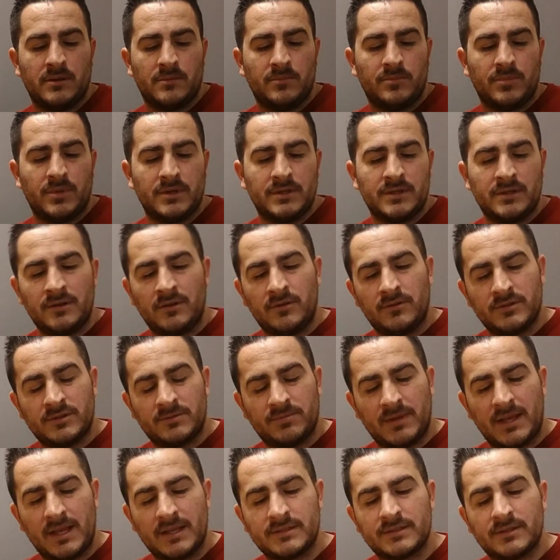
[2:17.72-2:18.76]
But it's
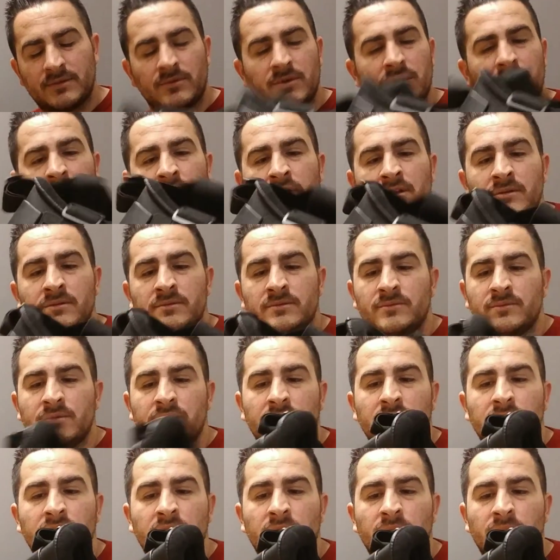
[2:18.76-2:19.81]
plastic. What are you
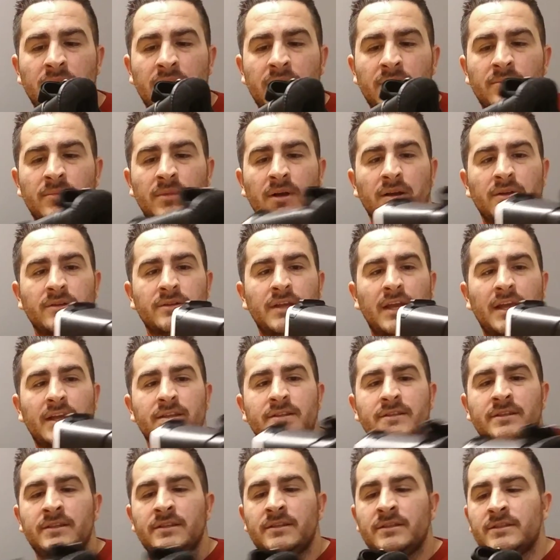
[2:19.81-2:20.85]
gonna complain about?
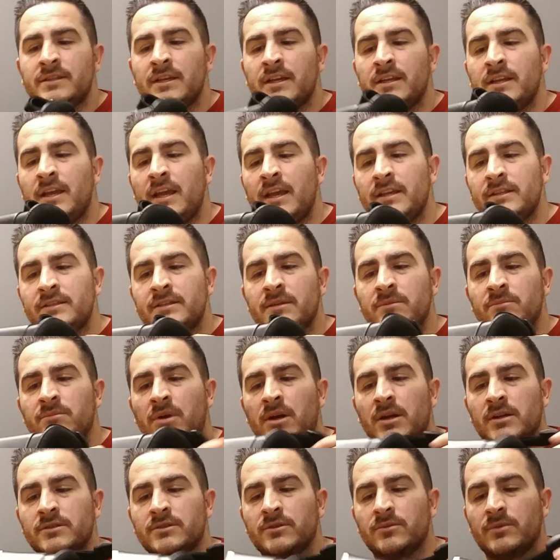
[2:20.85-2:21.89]
10 to 18
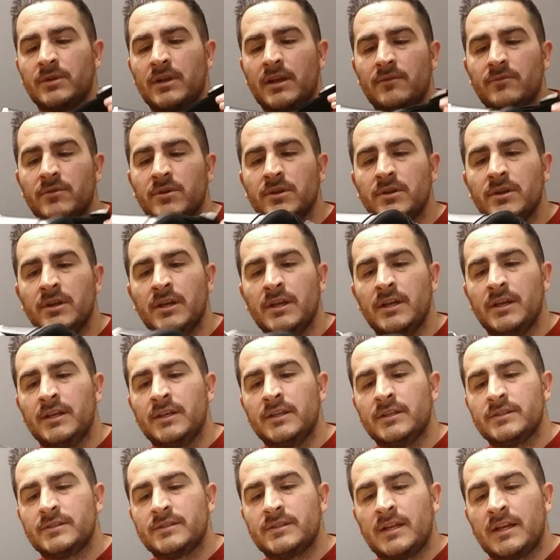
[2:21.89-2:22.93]
bucks or whatever.
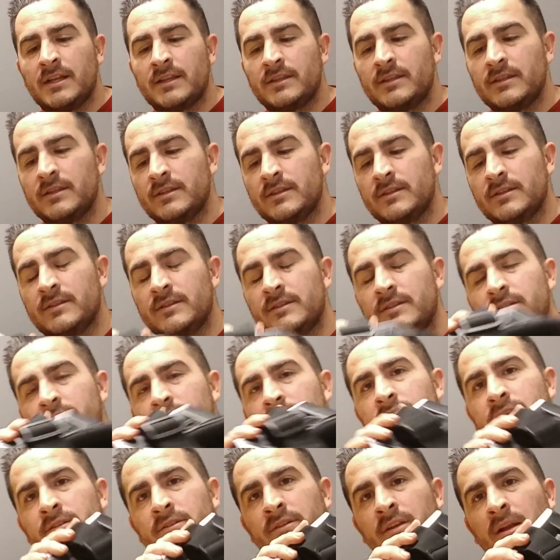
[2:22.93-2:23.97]
It's not,
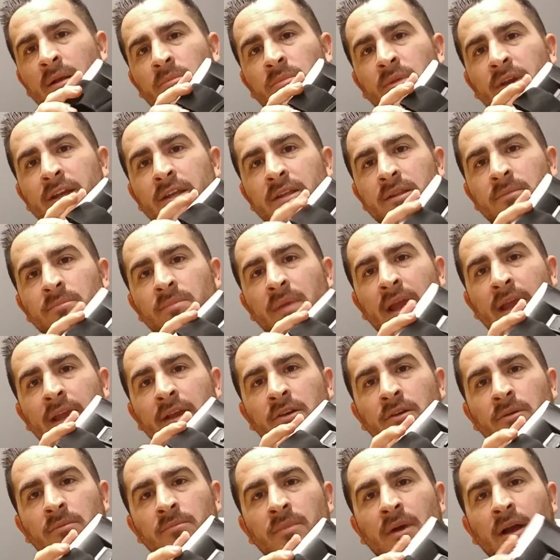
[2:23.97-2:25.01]
you're not breaking the bank
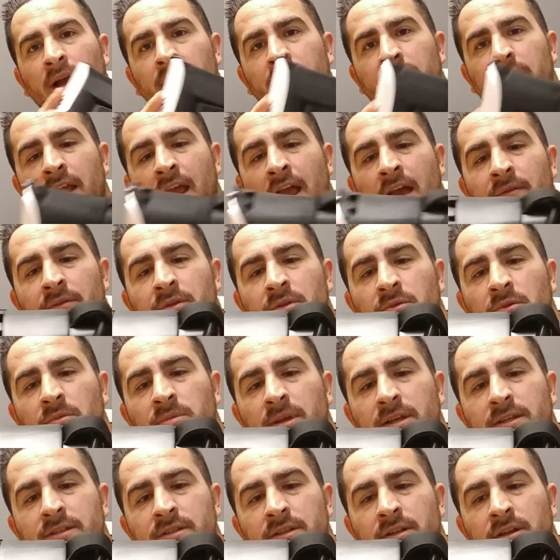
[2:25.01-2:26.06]
on buying it, having to
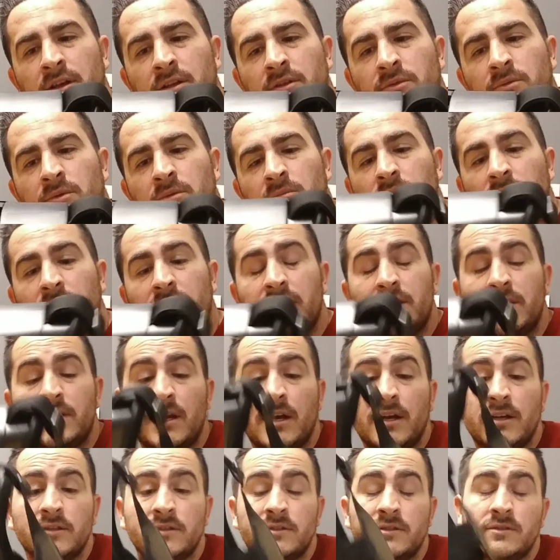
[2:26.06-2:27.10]
replace another one, but it
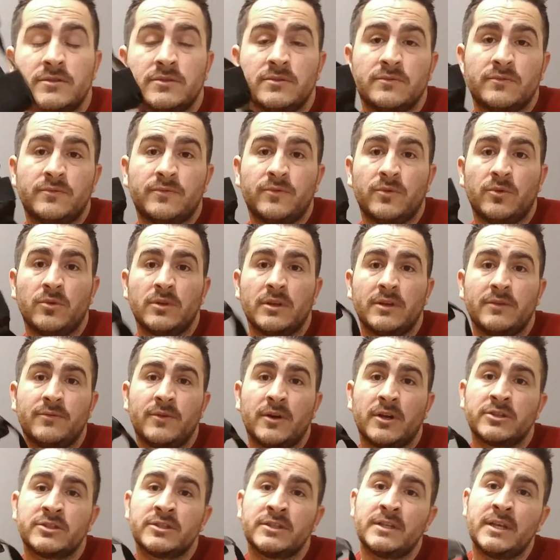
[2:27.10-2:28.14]
does fully
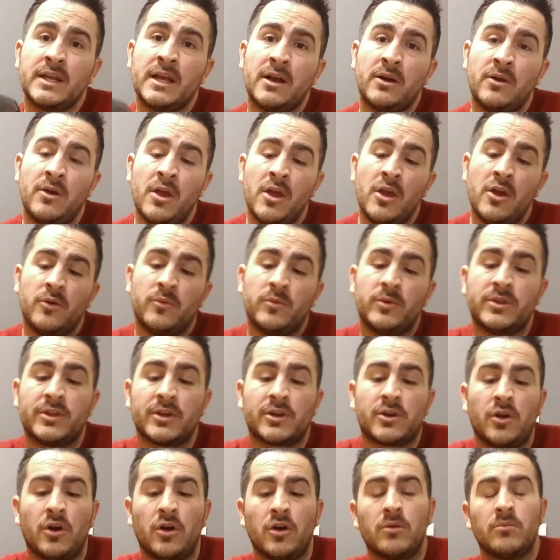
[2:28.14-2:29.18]
function now. With the
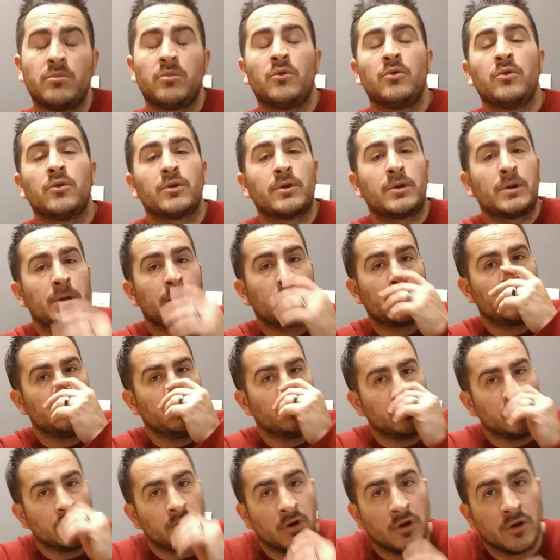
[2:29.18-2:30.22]

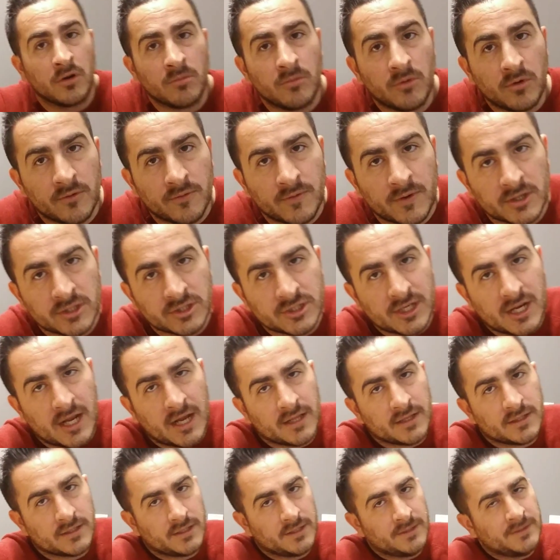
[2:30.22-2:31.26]
Google Cardboard
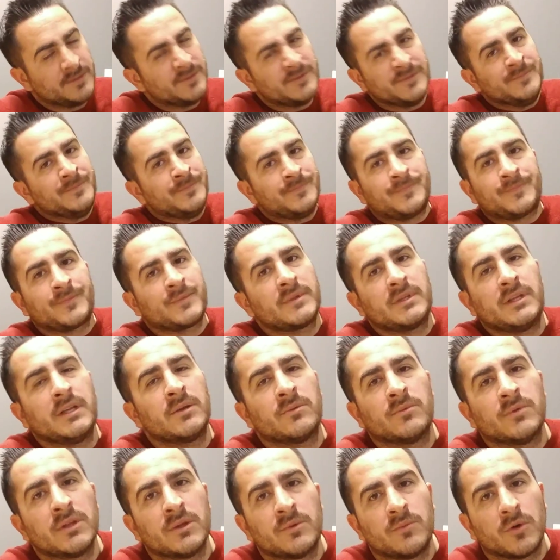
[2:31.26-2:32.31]
functionality, didn't
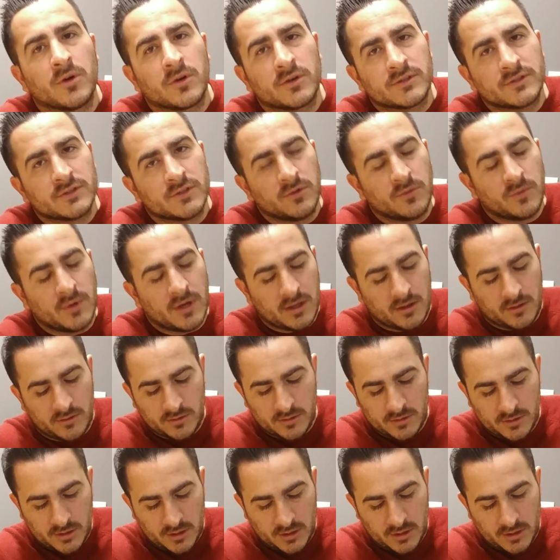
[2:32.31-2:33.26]
really work so well